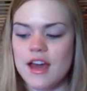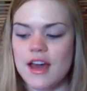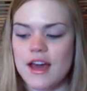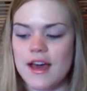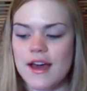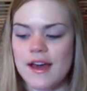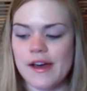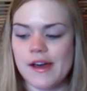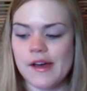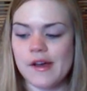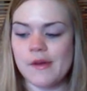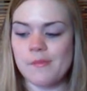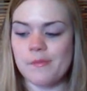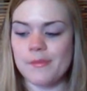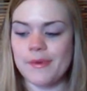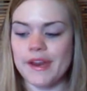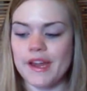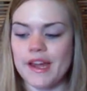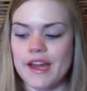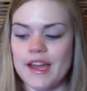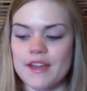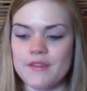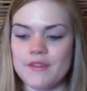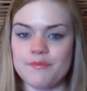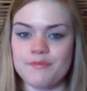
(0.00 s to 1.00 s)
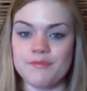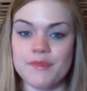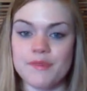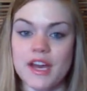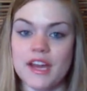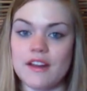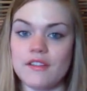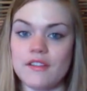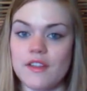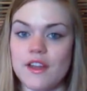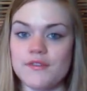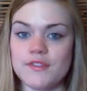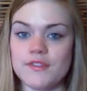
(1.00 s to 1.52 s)
But I
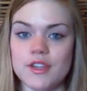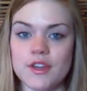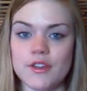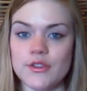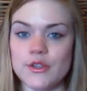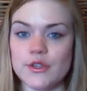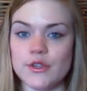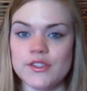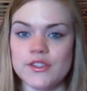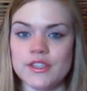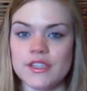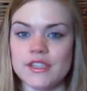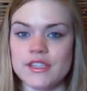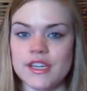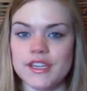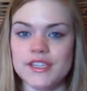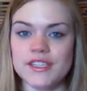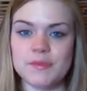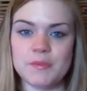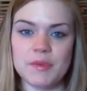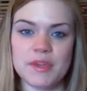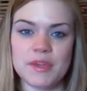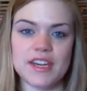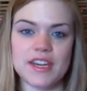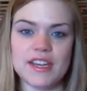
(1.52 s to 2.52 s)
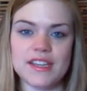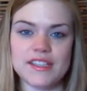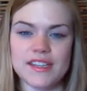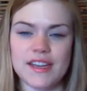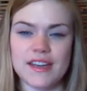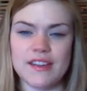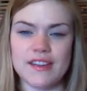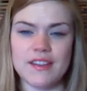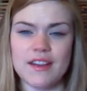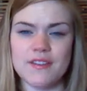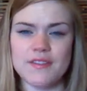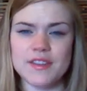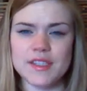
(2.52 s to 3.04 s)
kind of left all those in the dust because
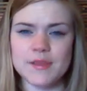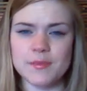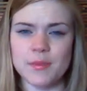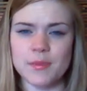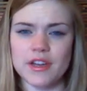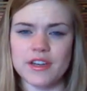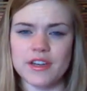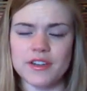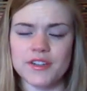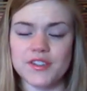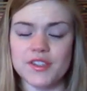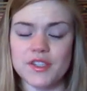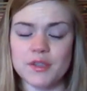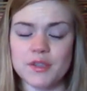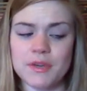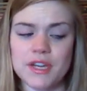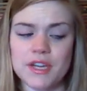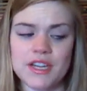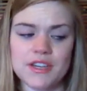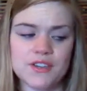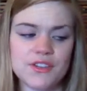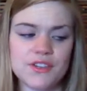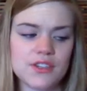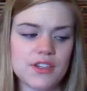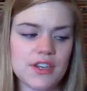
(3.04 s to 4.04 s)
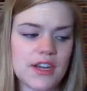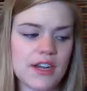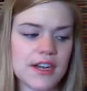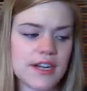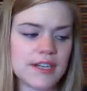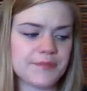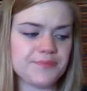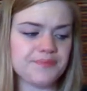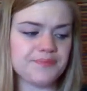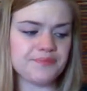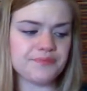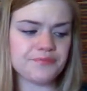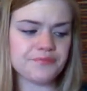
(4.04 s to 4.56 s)
I love this product so much.
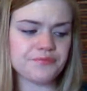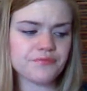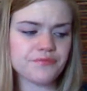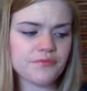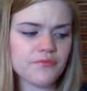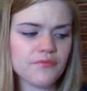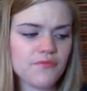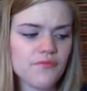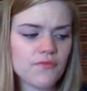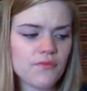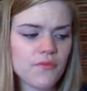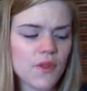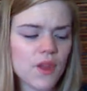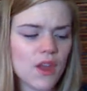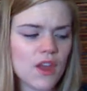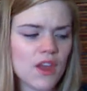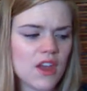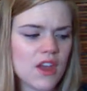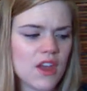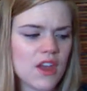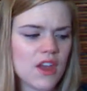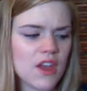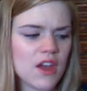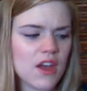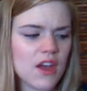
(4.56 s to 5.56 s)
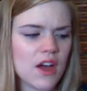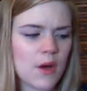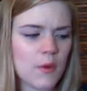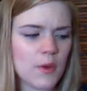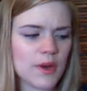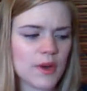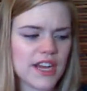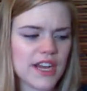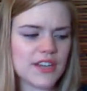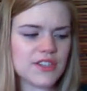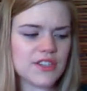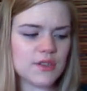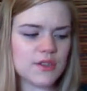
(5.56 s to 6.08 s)

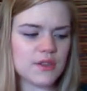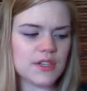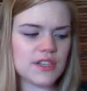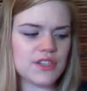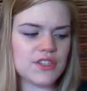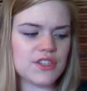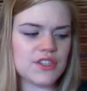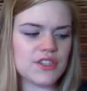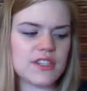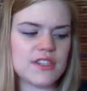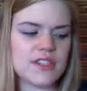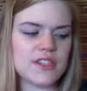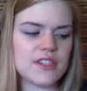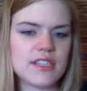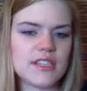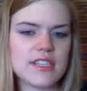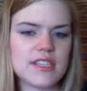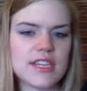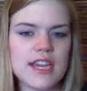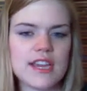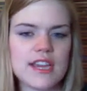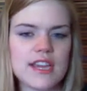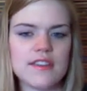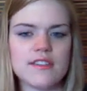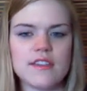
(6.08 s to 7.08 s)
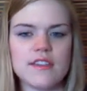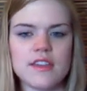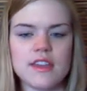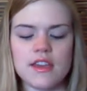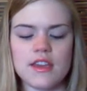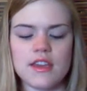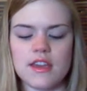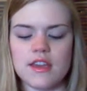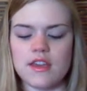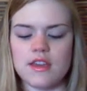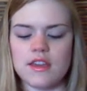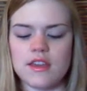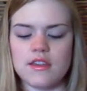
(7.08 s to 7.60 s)
What I do is just take
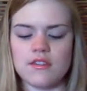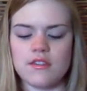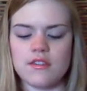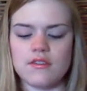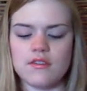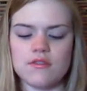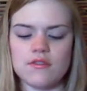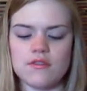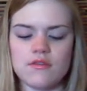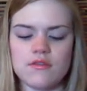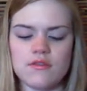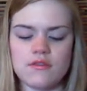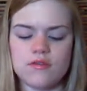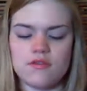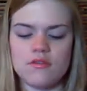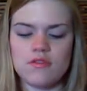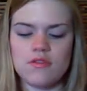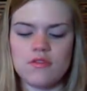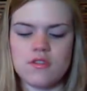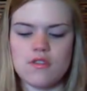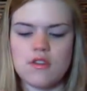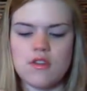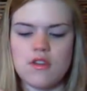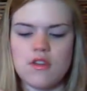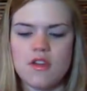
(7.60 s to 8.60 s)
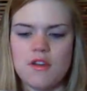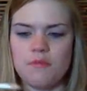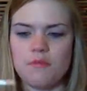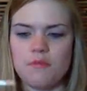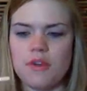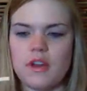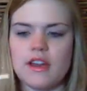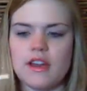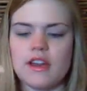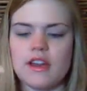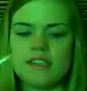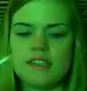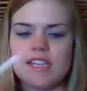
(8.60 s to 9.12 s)
the
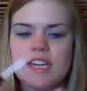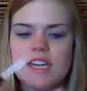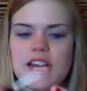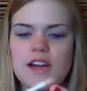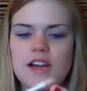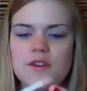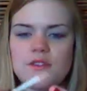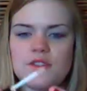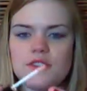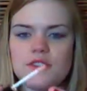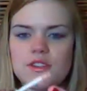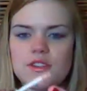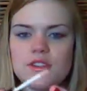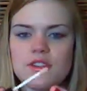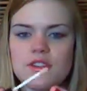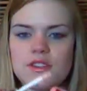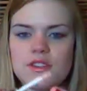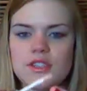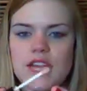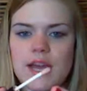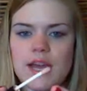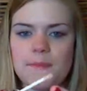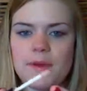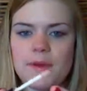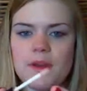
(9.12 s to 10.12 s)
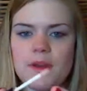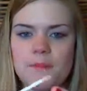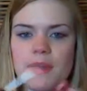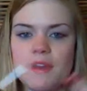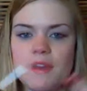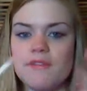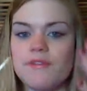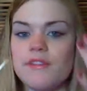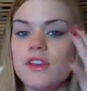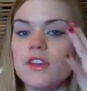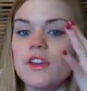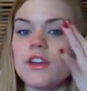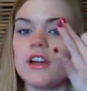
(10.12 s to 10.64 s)
product out, tap it on my
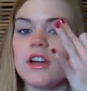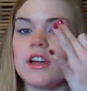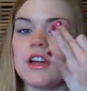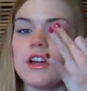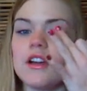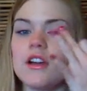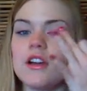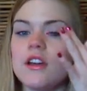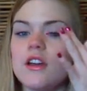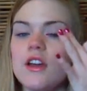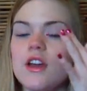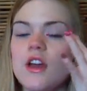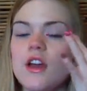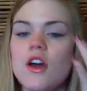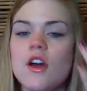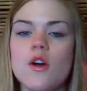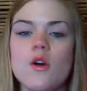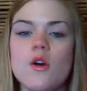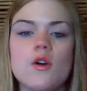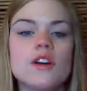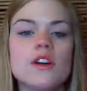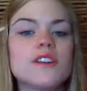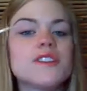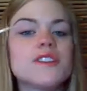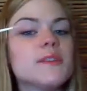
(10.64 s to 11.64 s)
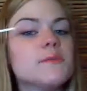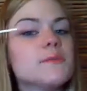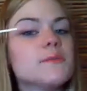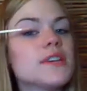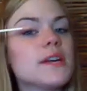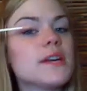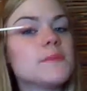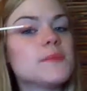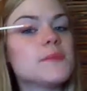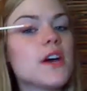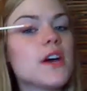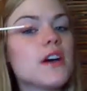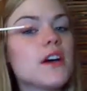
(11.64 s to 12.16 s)
finger, or
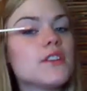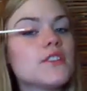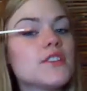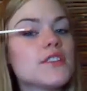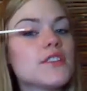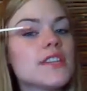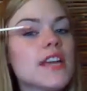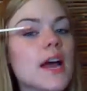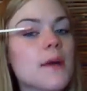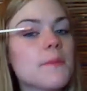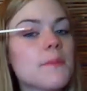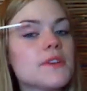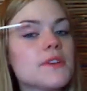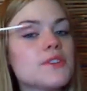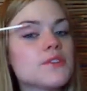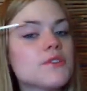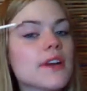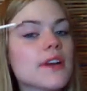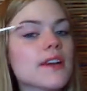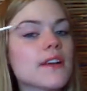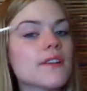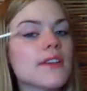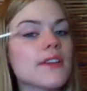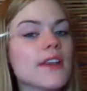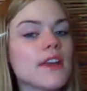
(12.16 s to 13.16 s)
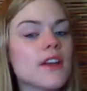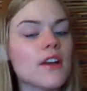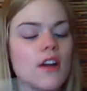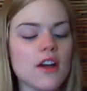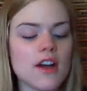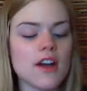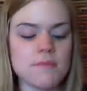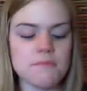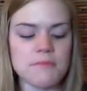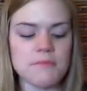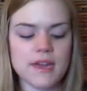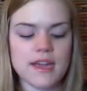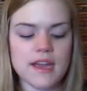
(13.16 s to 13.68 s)
sometimes I'll just tap it directly
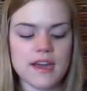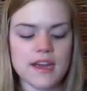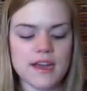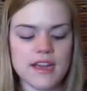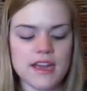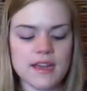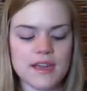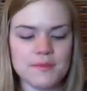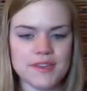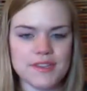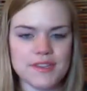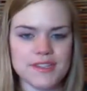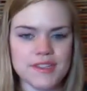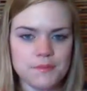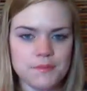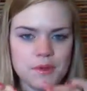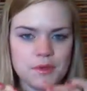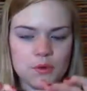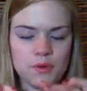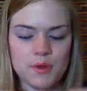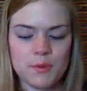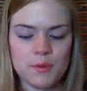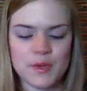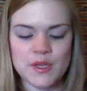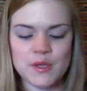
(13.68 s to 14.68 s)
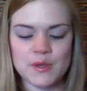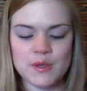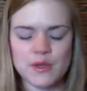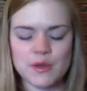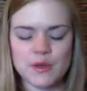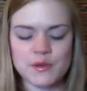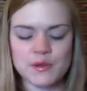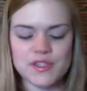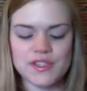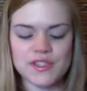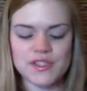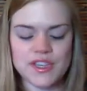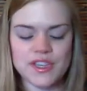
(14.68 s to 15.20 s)
on my eye because I'm the only one who
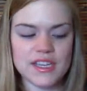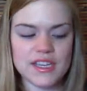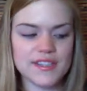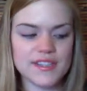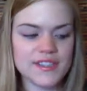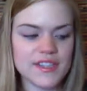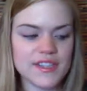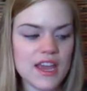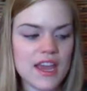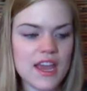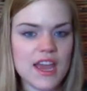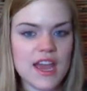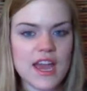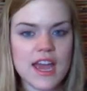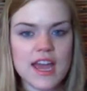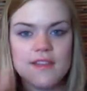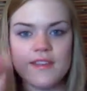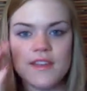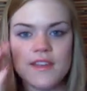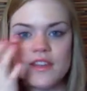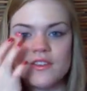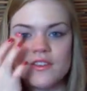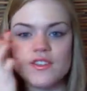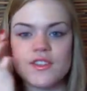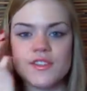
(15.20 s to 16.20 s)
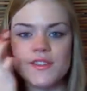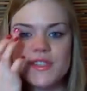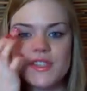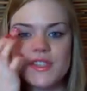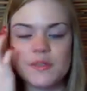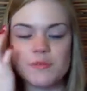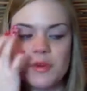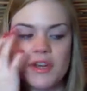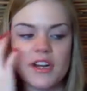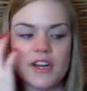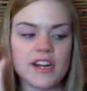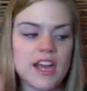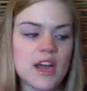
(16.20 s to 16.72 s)
uses this, and then just
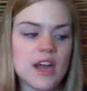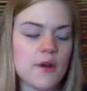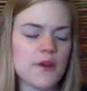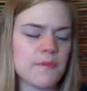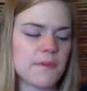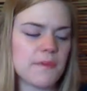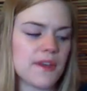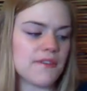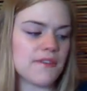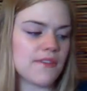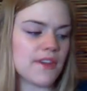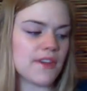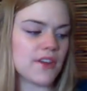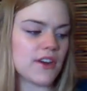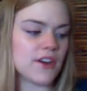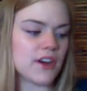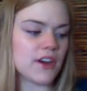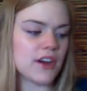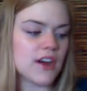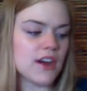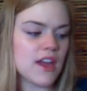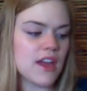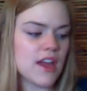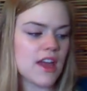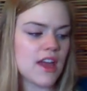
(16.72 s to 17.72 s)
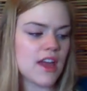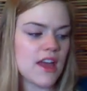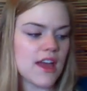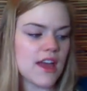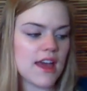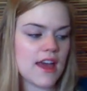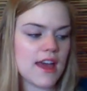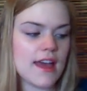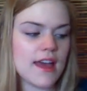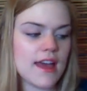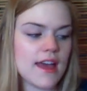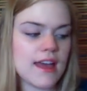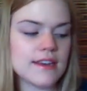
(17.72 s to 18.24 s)
spread it out with my finger.
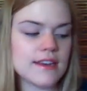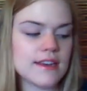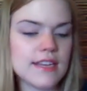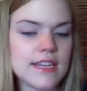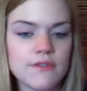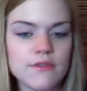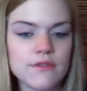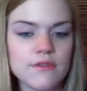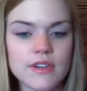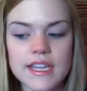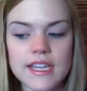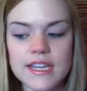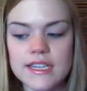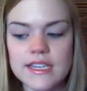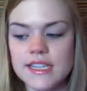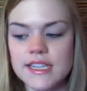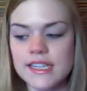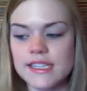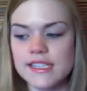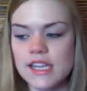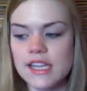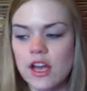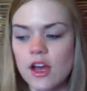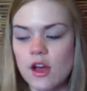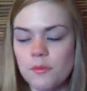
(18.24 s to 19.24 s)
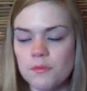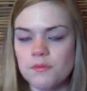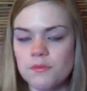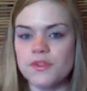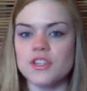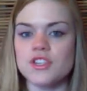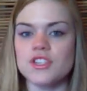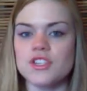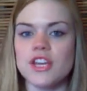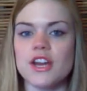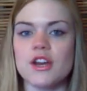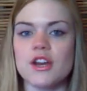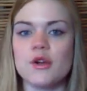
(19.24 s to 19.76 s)
And it really does help the
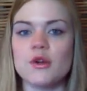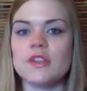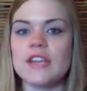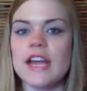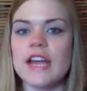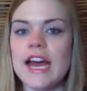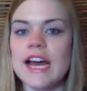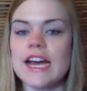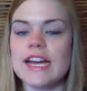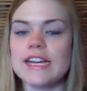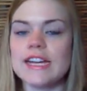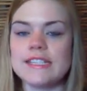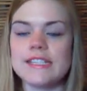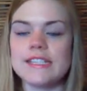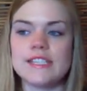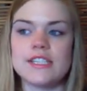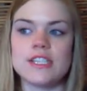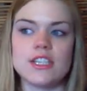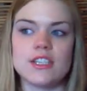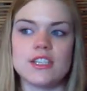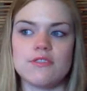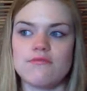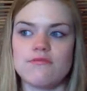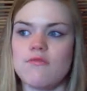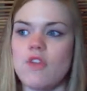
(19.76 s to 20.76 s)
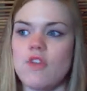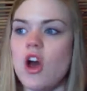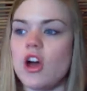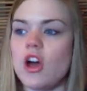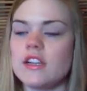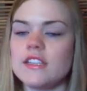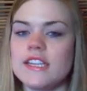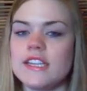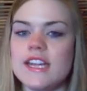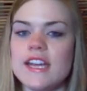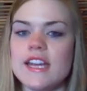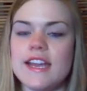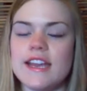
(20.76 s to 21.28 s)
shadow last all
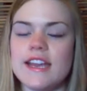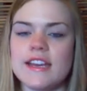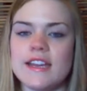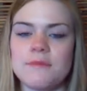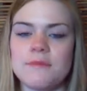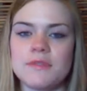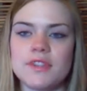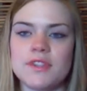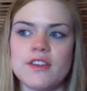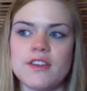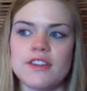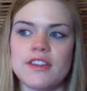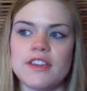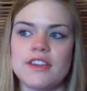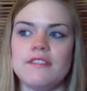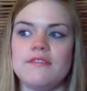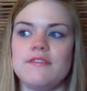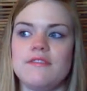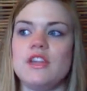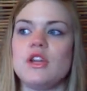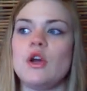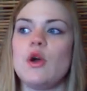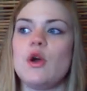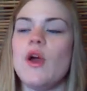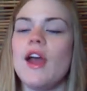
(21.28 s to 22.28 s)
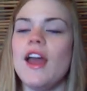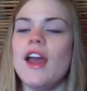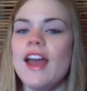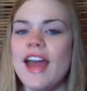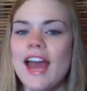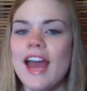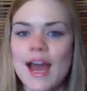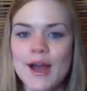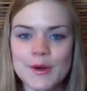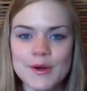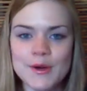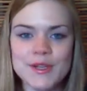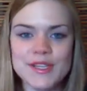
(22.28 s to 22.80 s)
day, and I'm talking, you know,
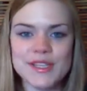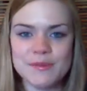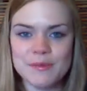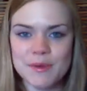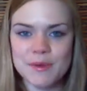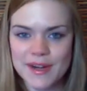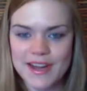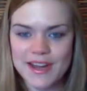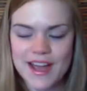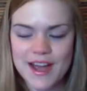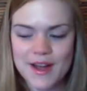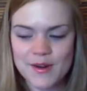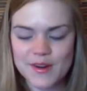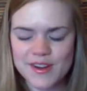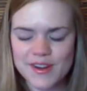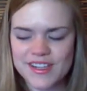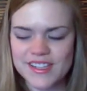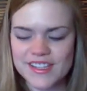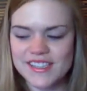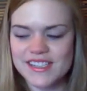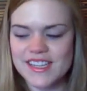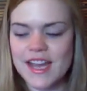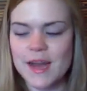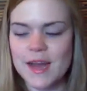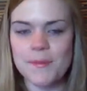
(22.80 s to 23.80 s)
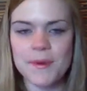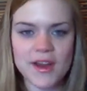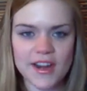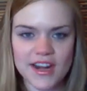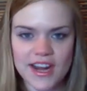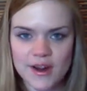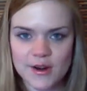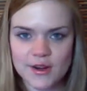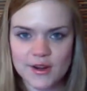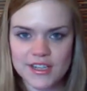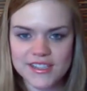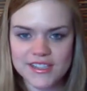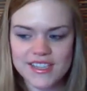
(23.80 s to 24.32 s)
hours upon hours upon
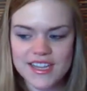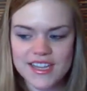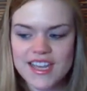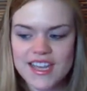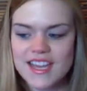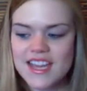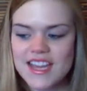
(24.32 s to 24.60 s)
hours.